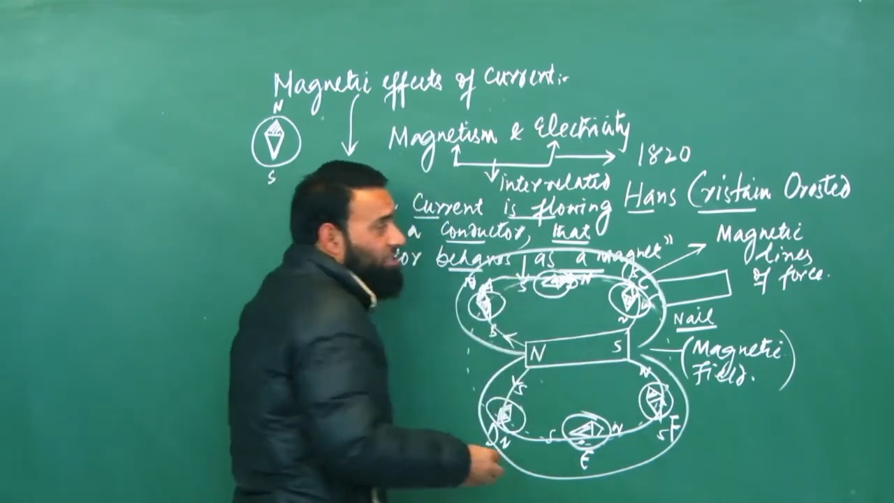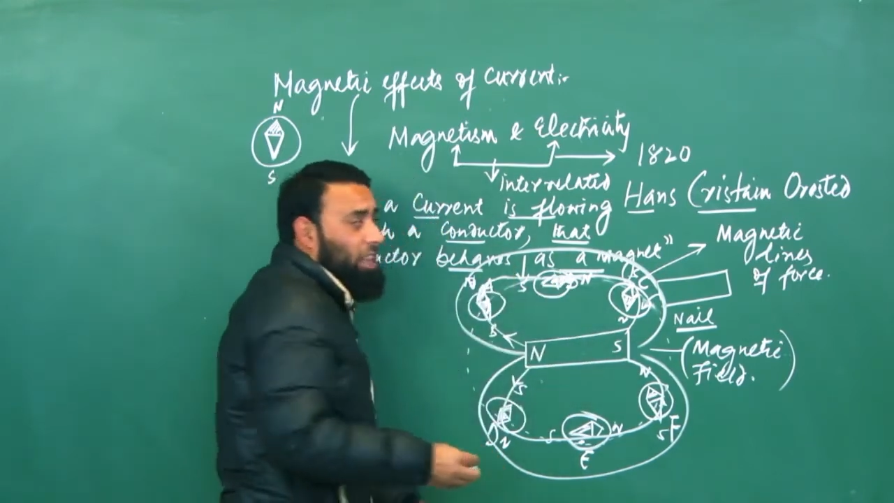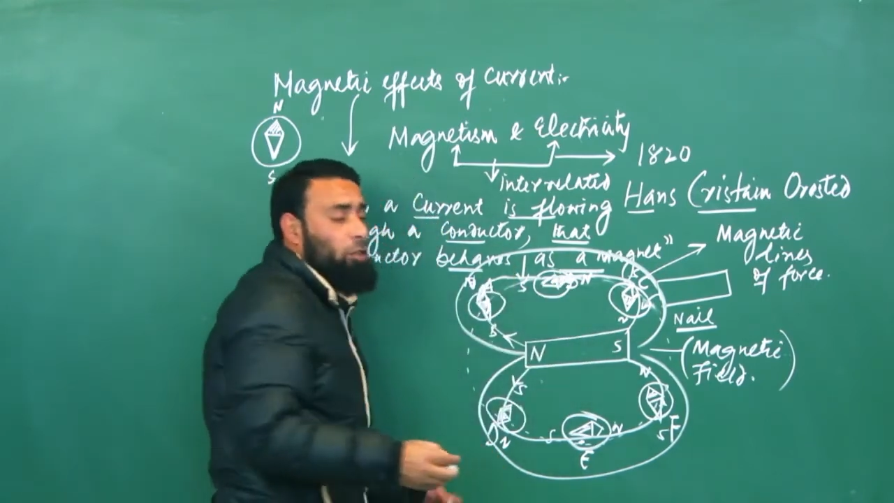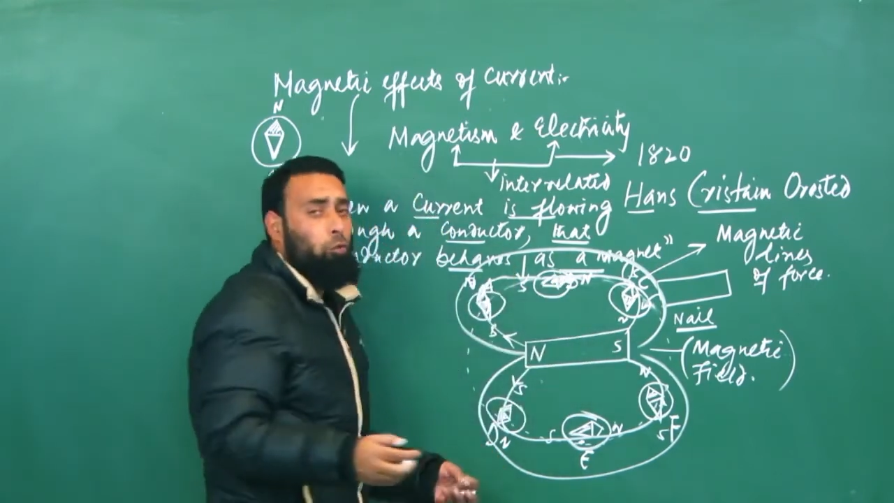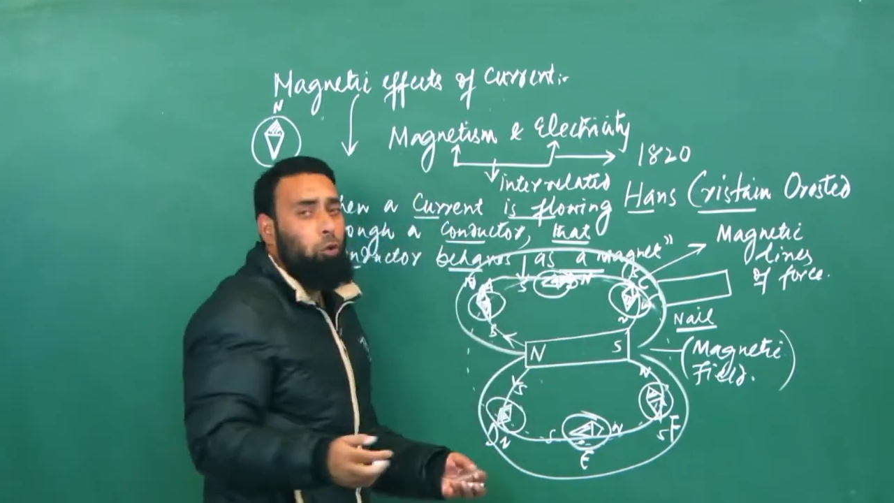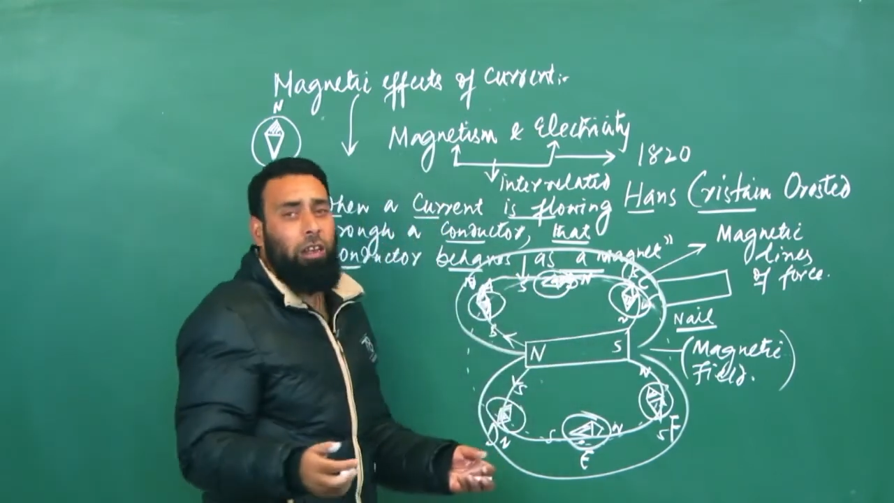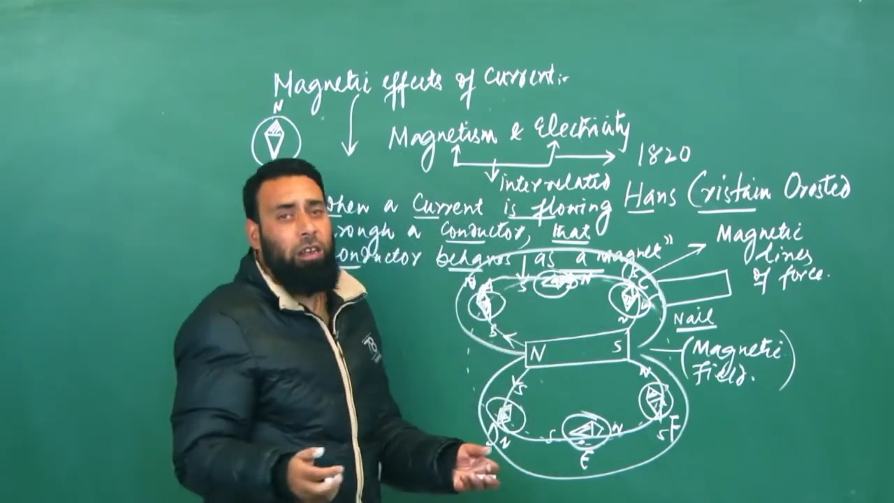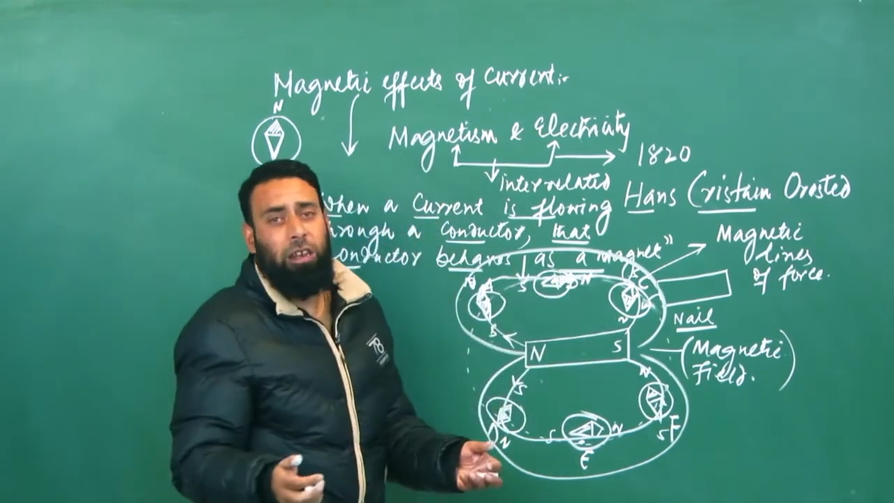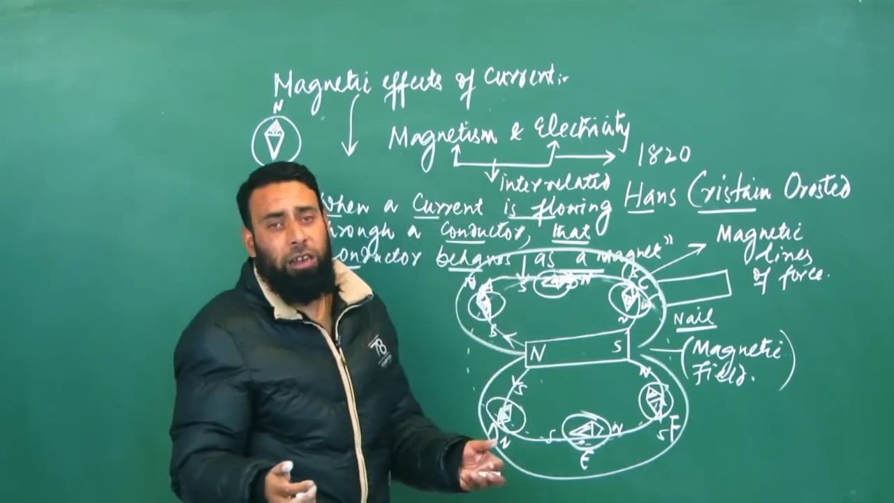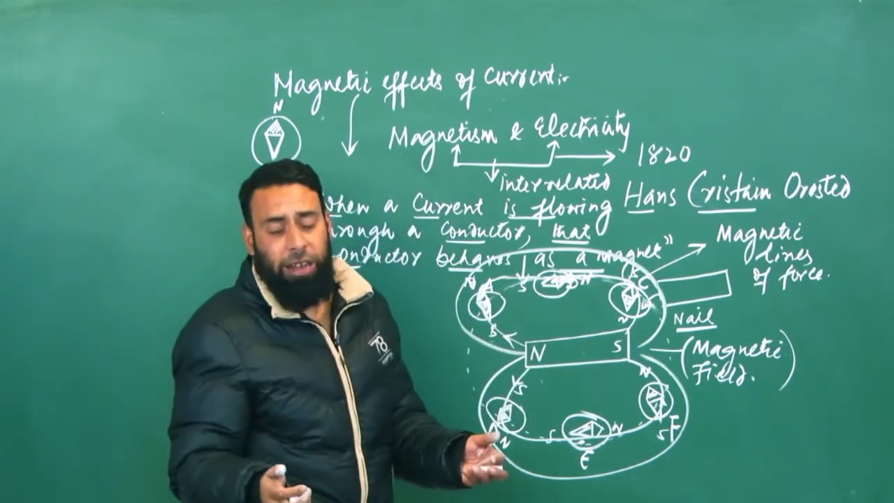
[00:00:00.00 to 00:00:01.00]
such, we
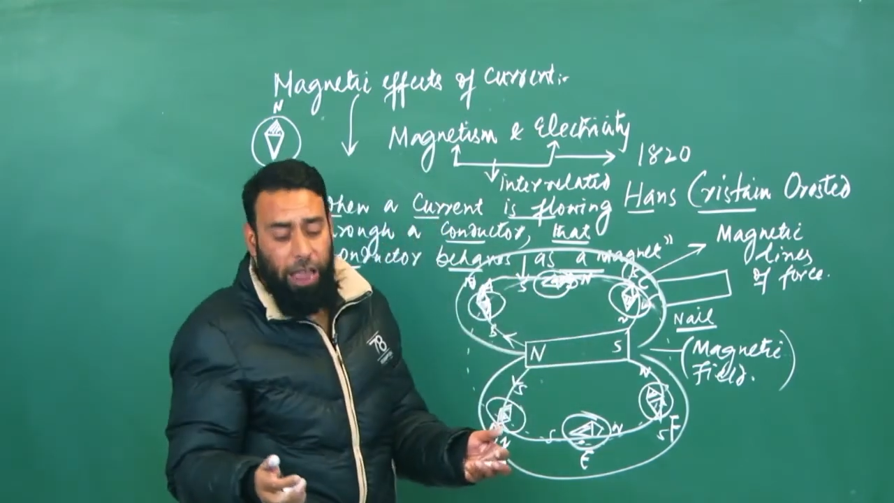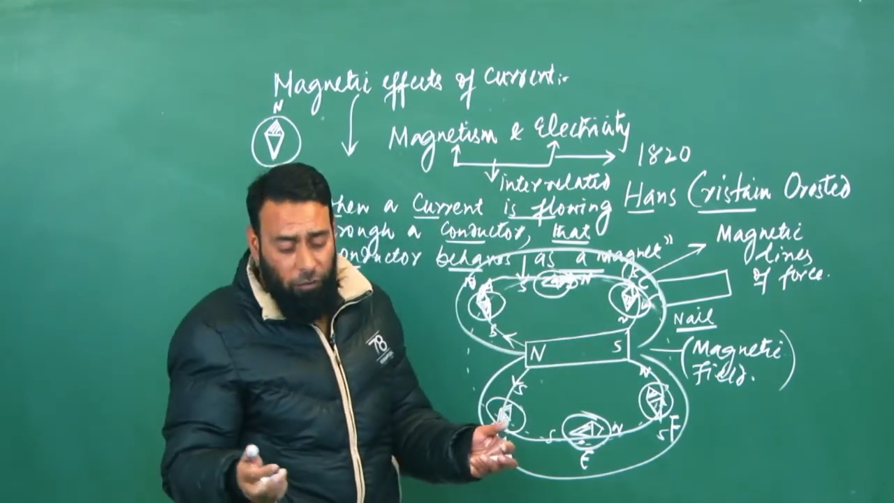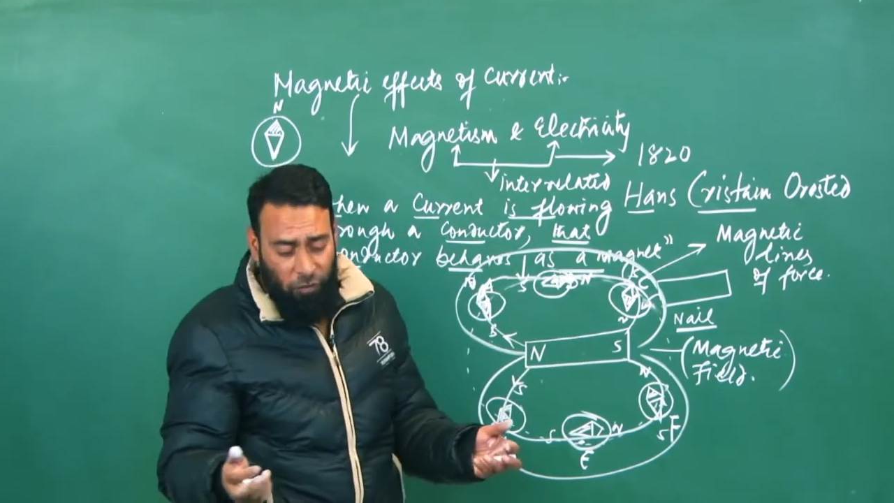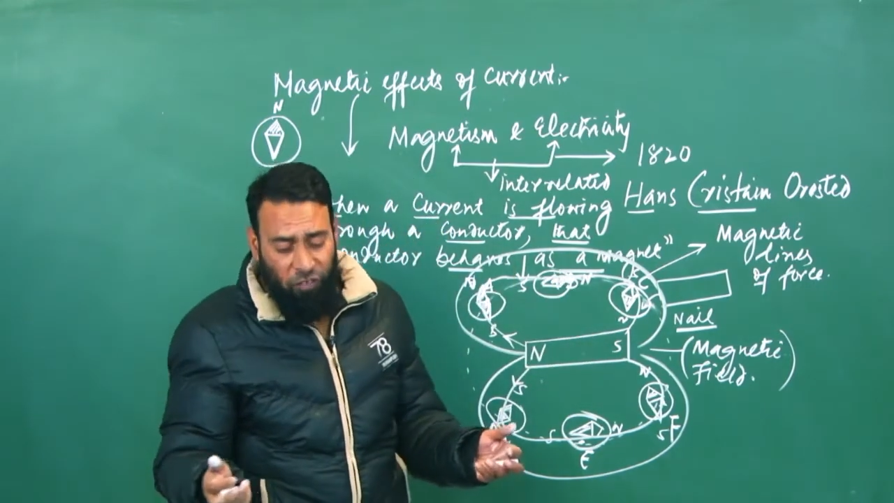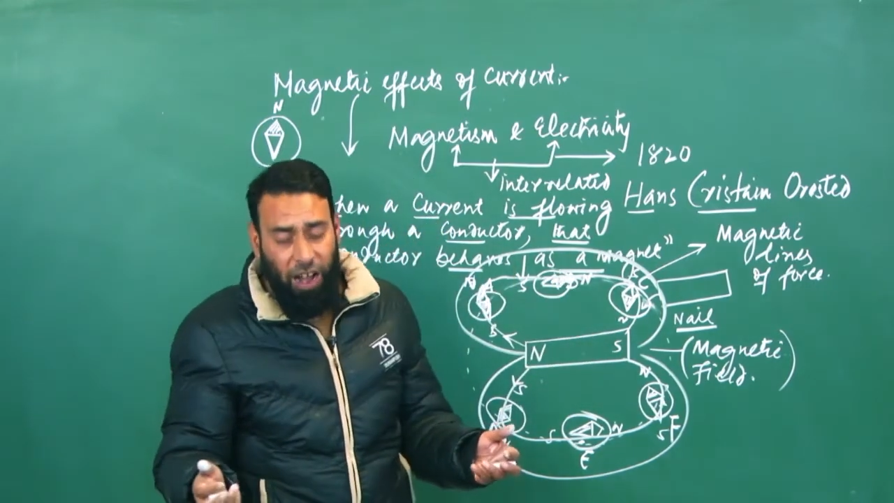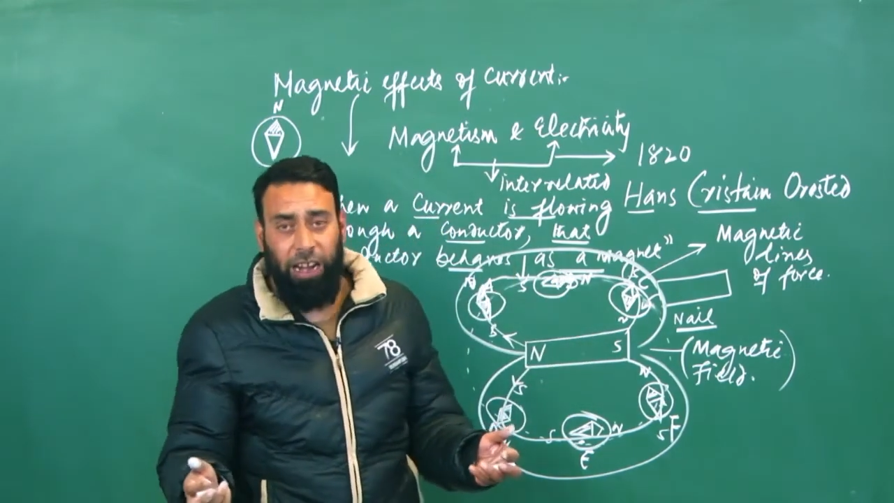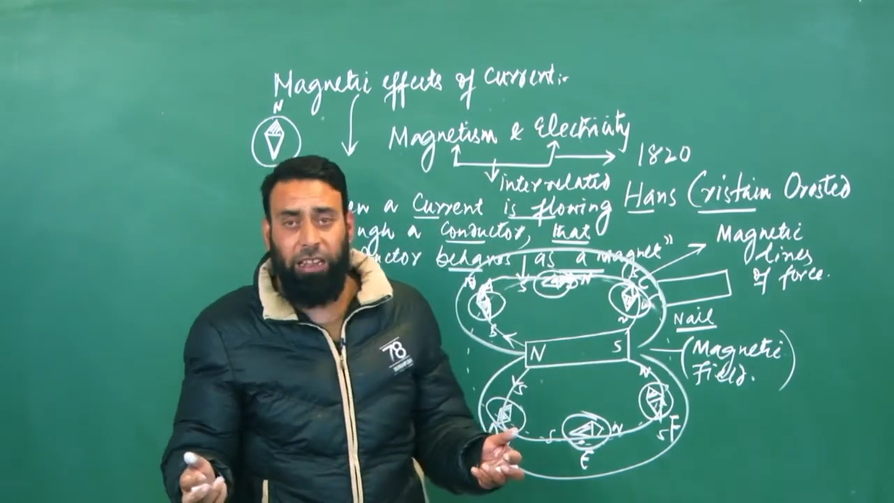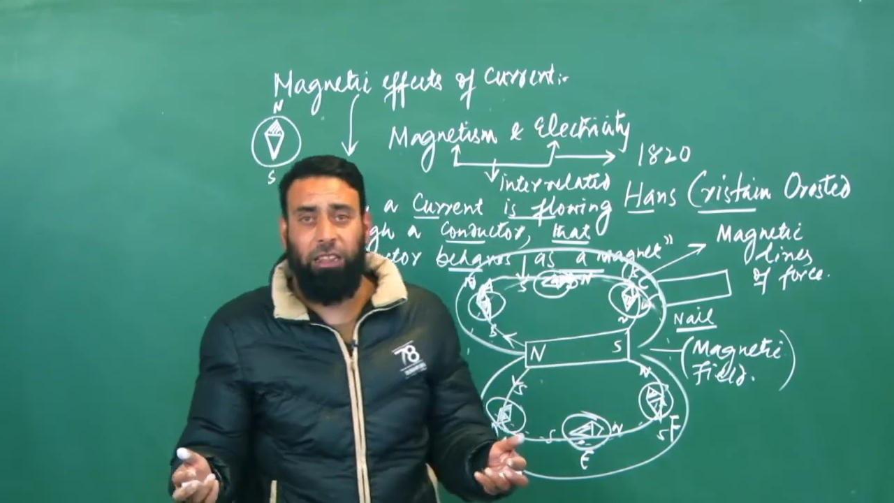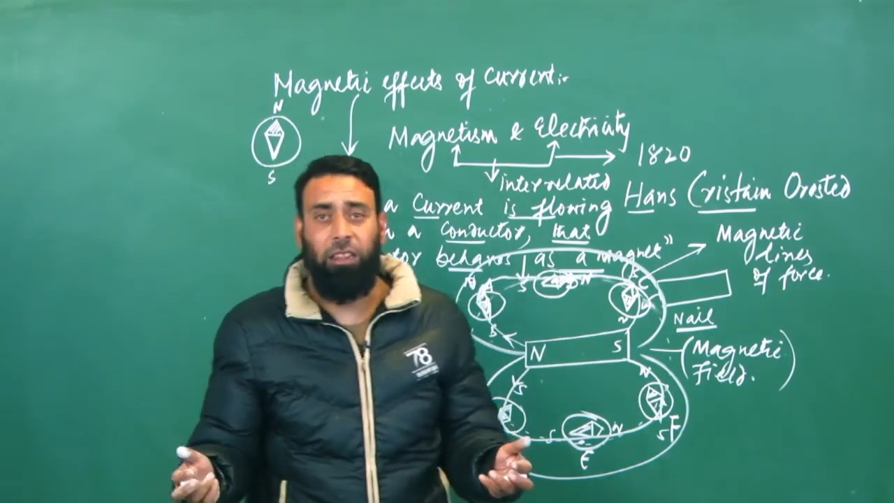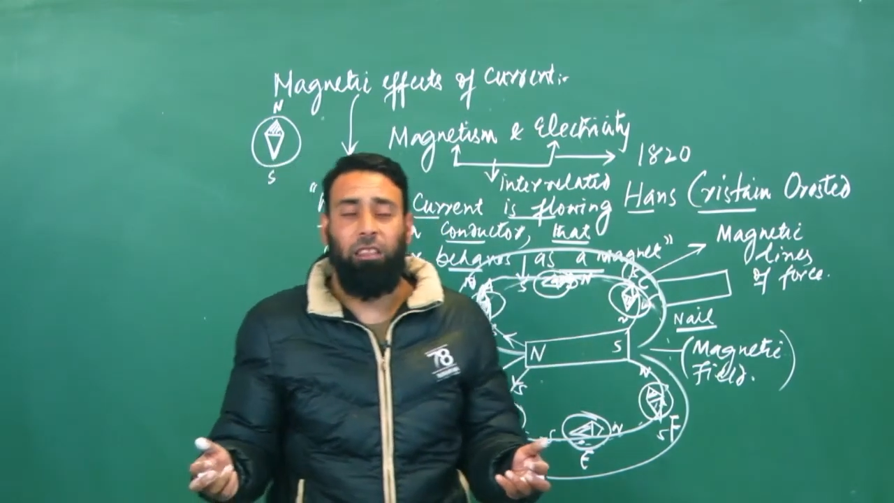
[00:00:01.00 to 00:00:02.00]
never find
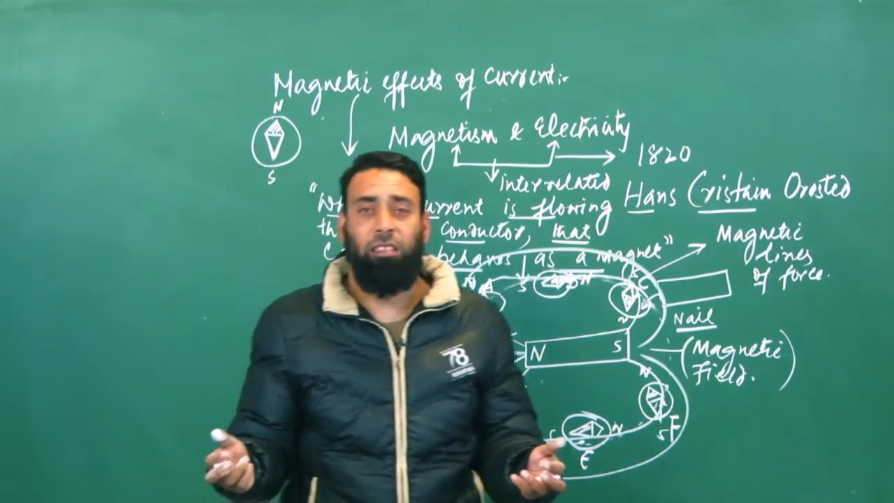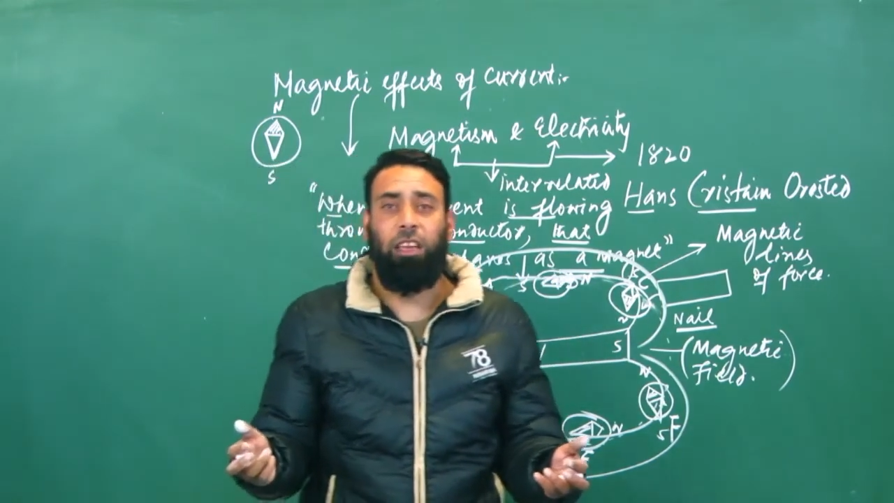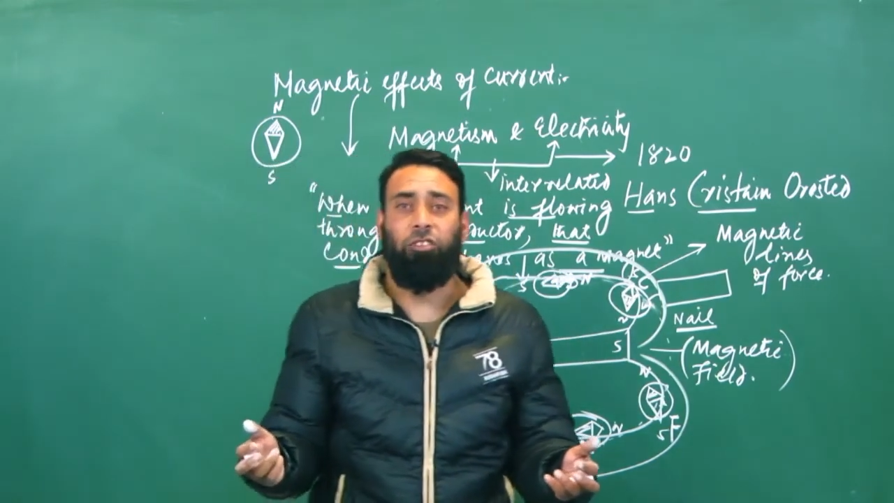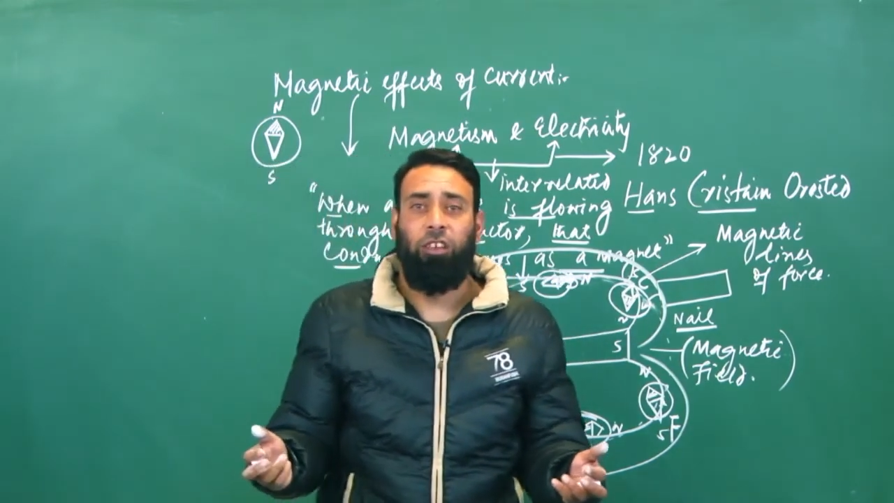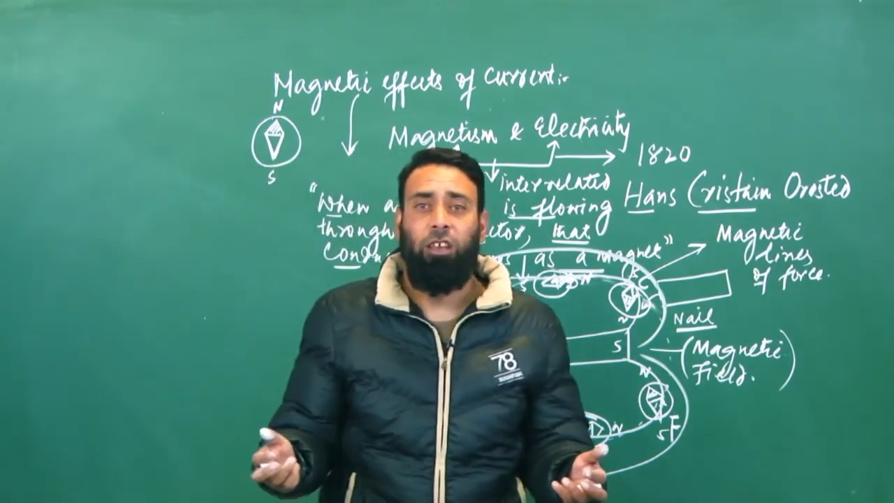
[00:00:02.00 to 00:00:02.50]
such.